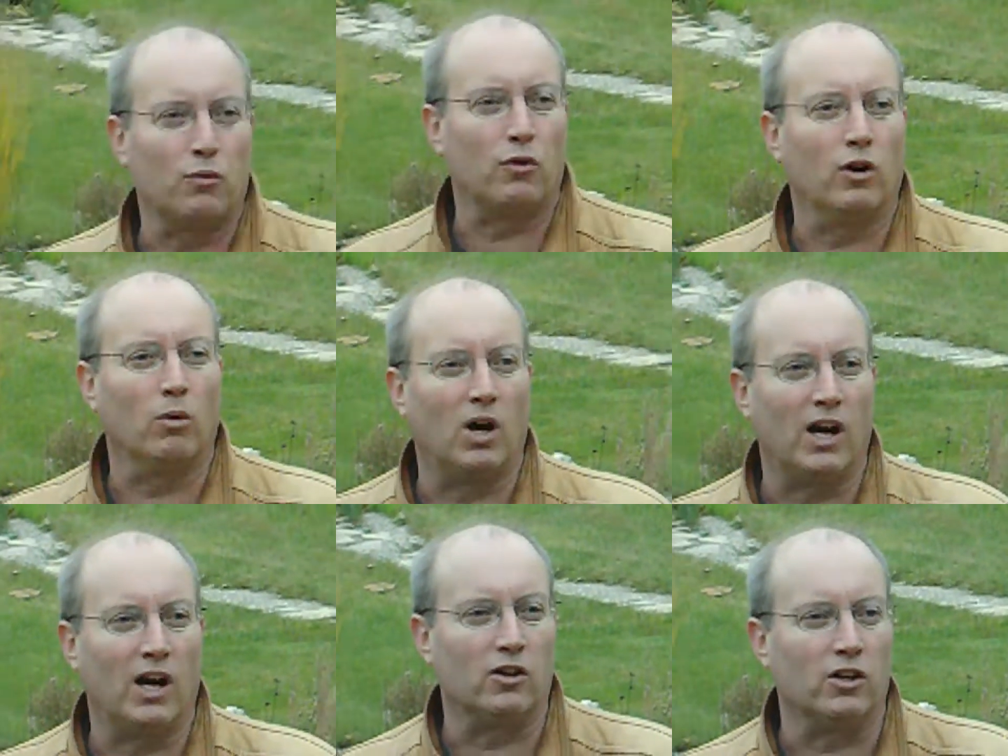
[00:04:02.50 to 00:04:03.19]
care
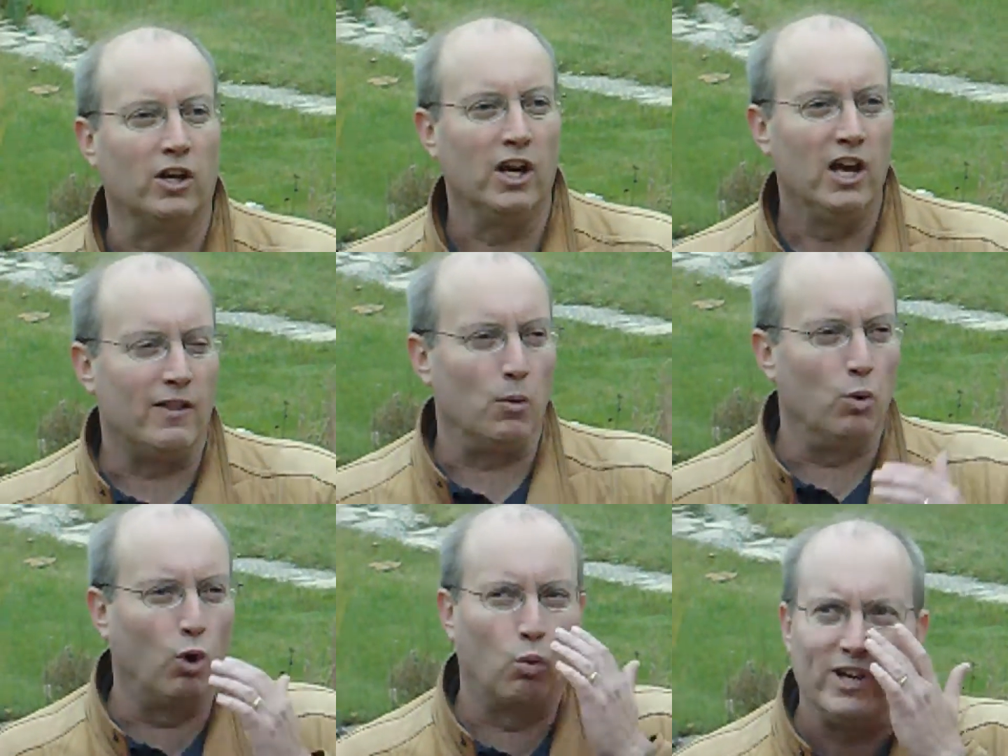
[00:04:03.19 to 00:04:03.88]
for a while.
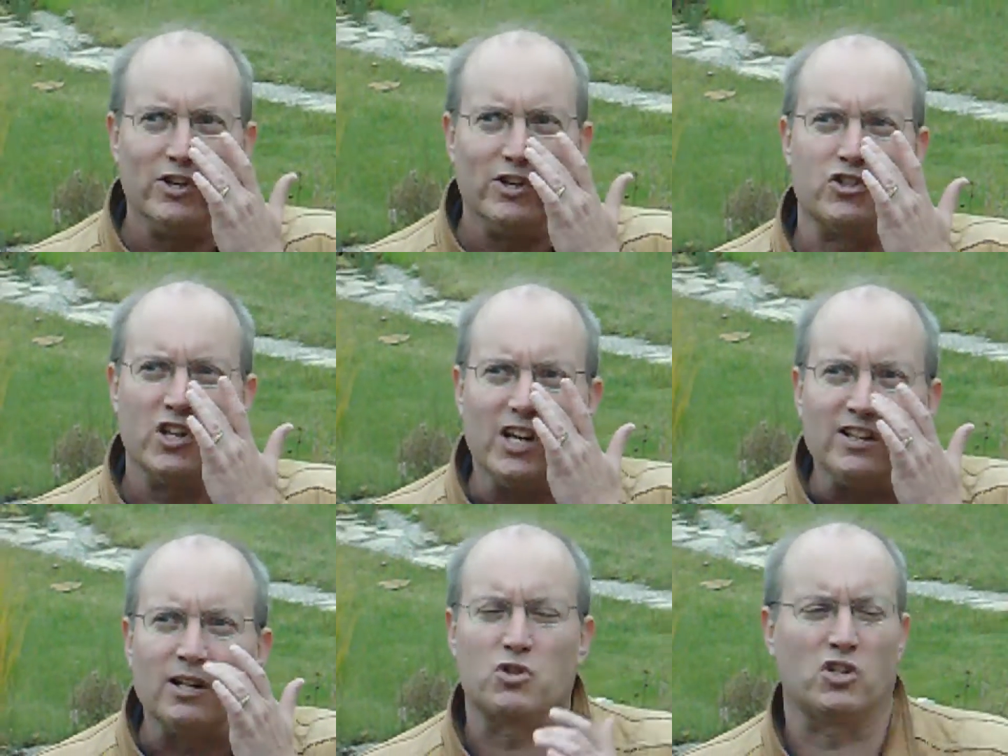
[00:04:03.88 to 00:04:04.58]
They will
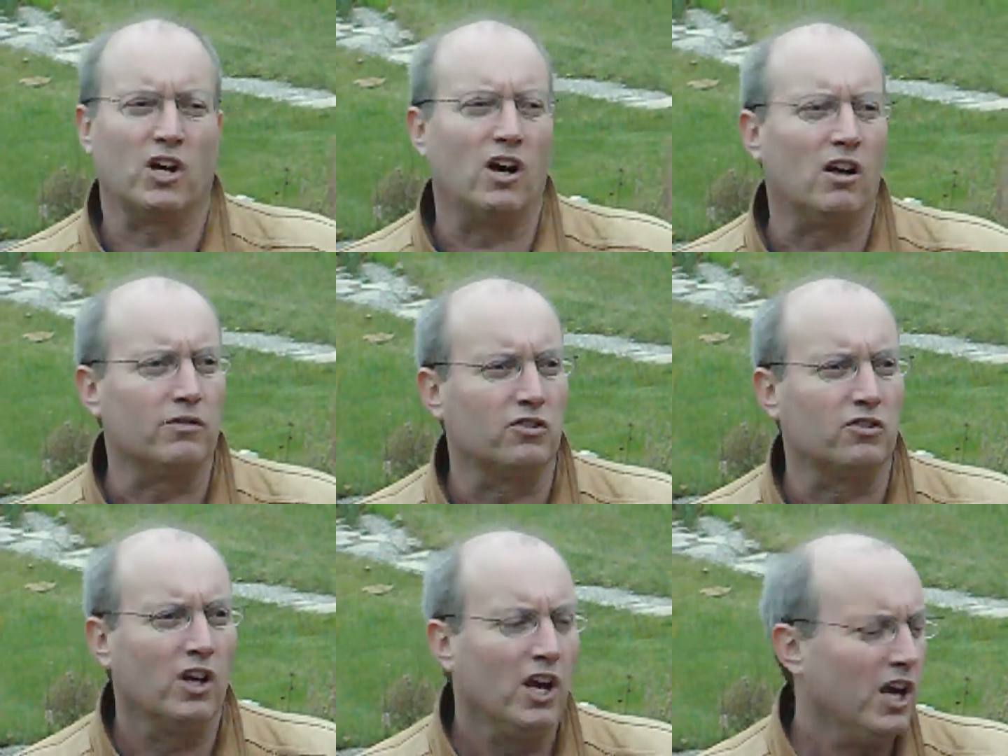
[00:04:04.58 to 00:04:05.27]
reseed
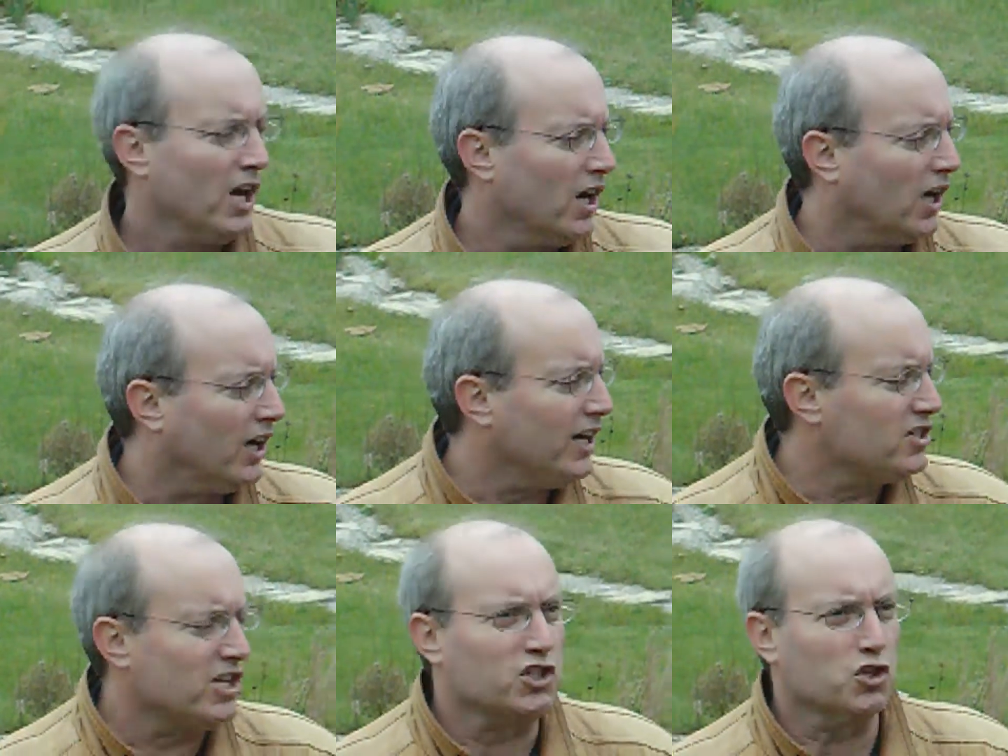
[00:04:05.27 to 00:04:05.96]
themselves.
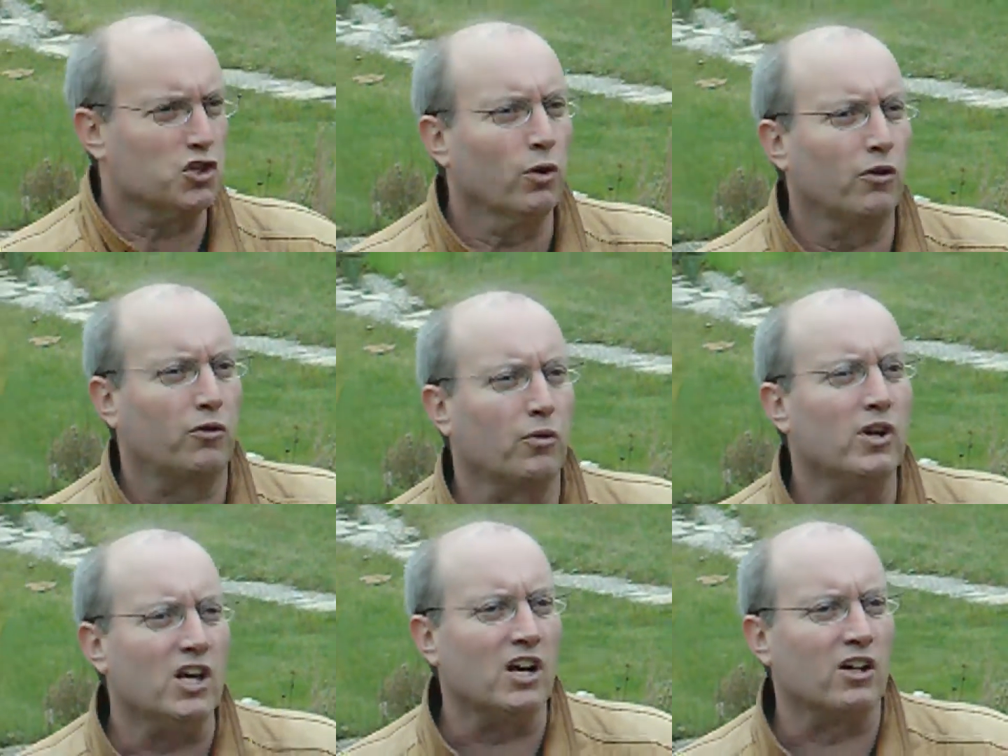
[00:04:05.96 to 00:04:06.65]
It takes 2
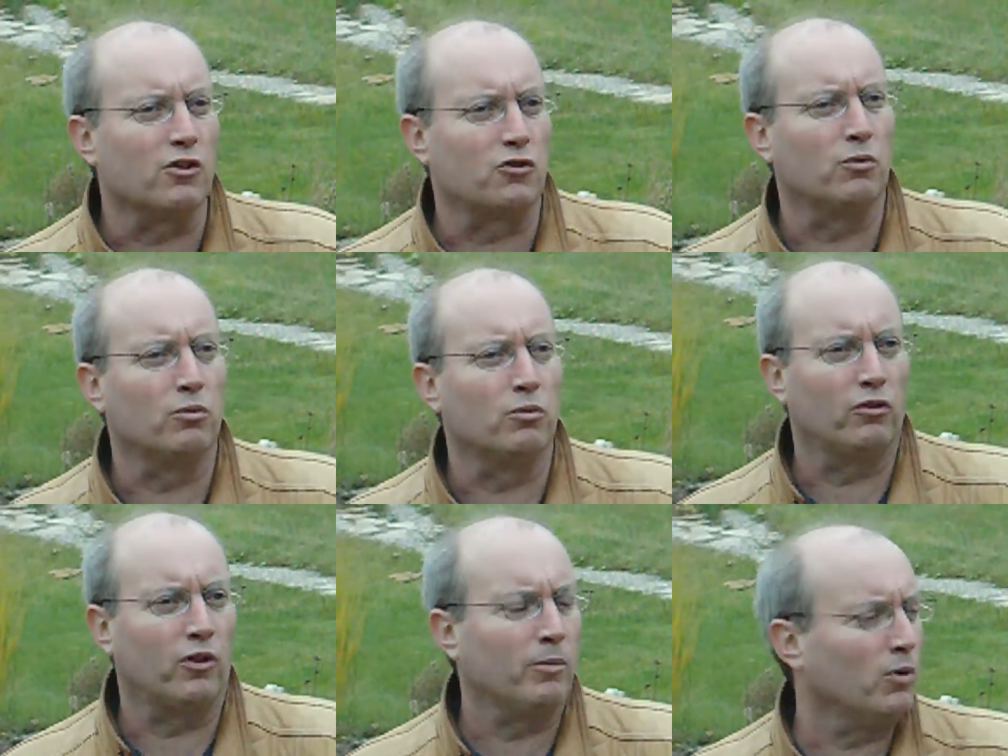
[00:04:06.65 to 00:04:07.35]
or 3 years
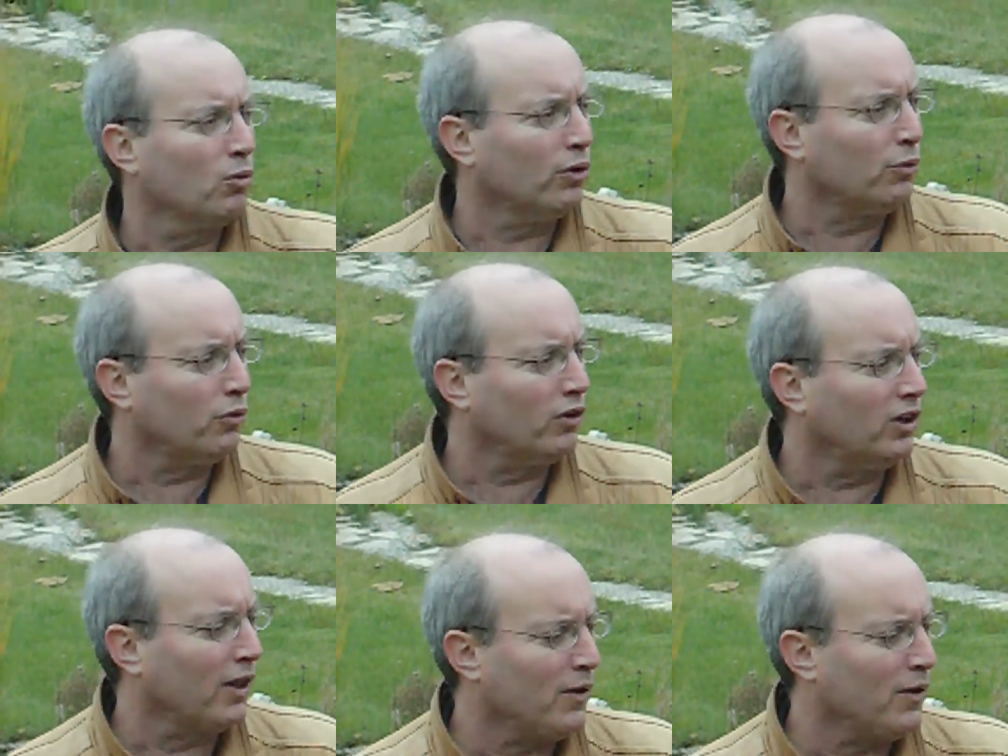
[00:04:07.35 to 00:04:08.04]
for them to
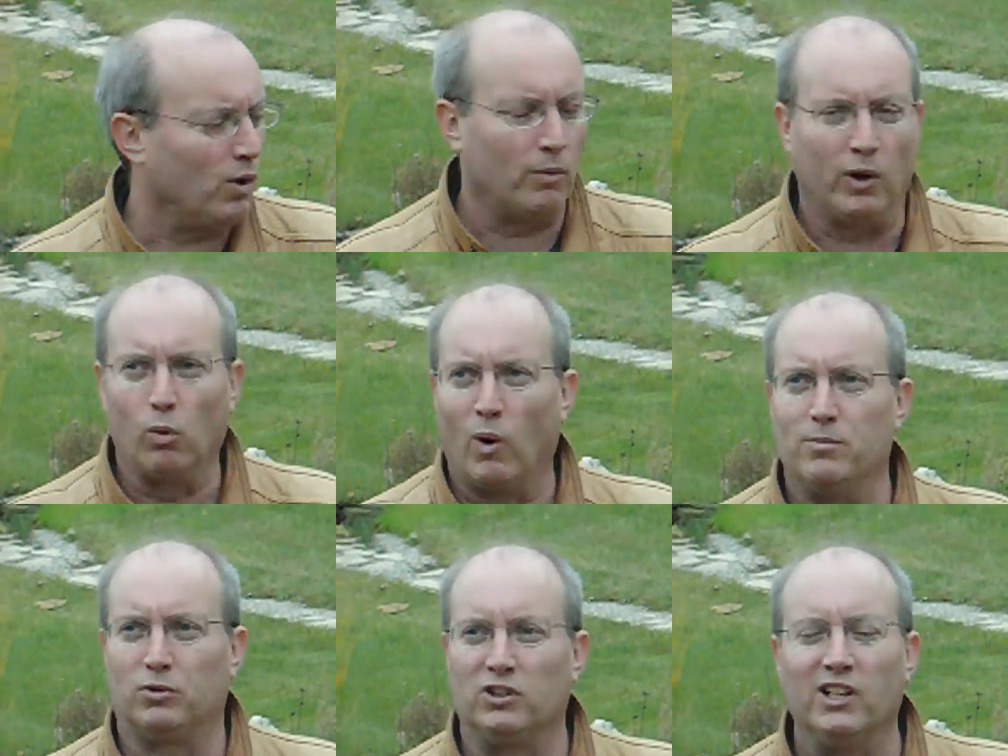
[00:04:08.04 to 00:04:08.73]
really fill out. I think we've
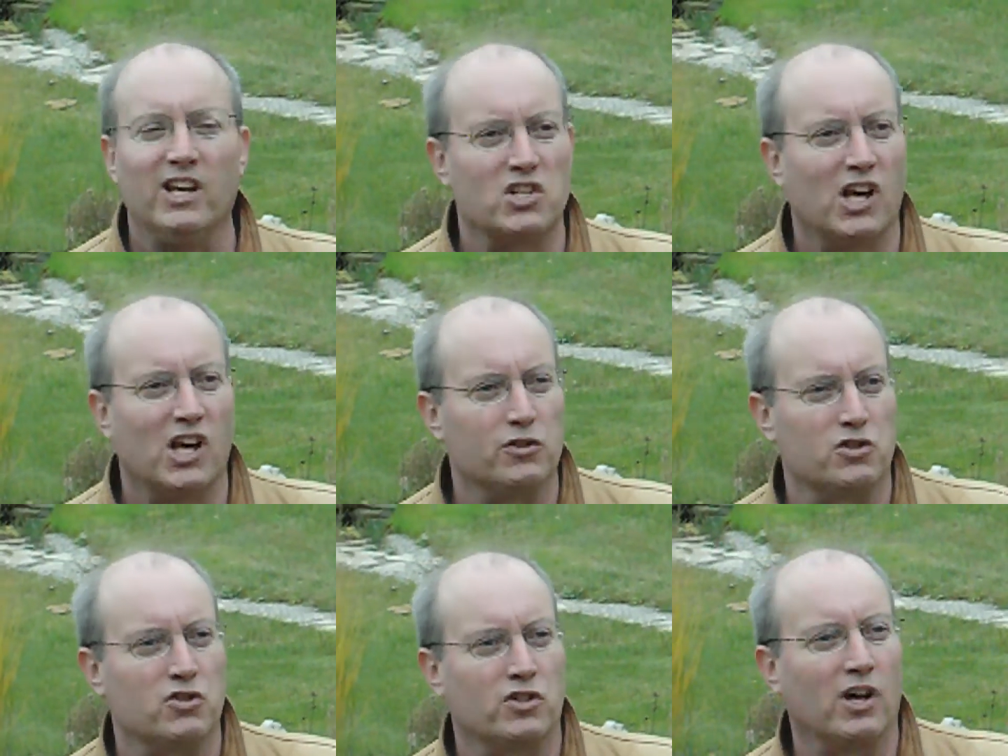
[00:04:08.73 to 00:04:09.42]
been quite pleased
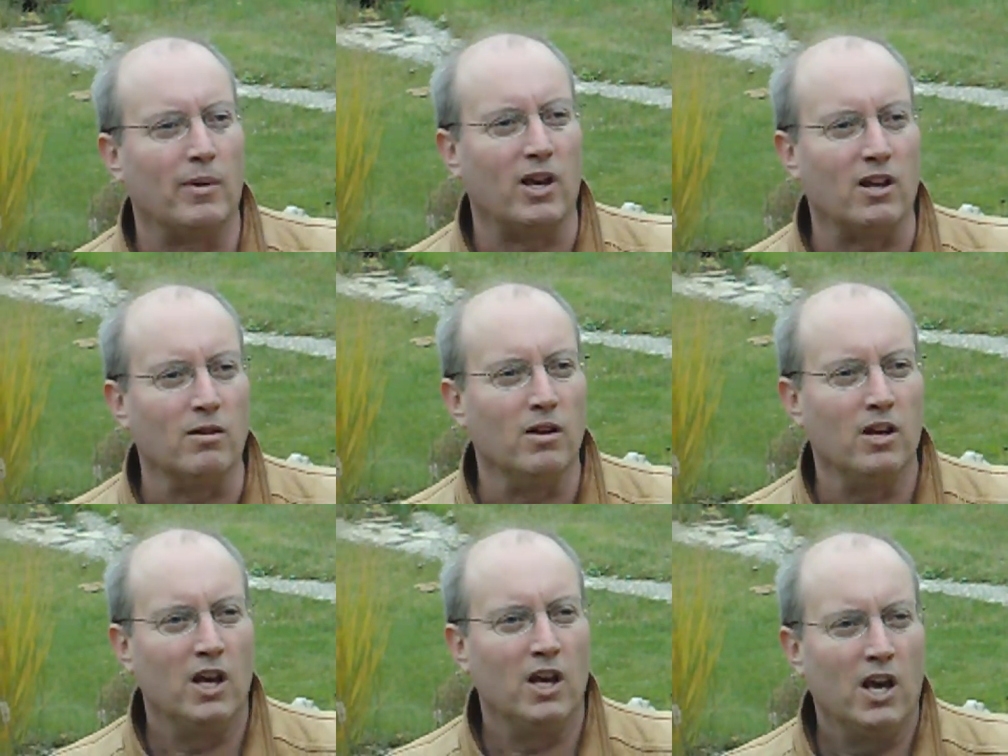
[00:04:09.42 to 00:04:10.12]
how this has come in.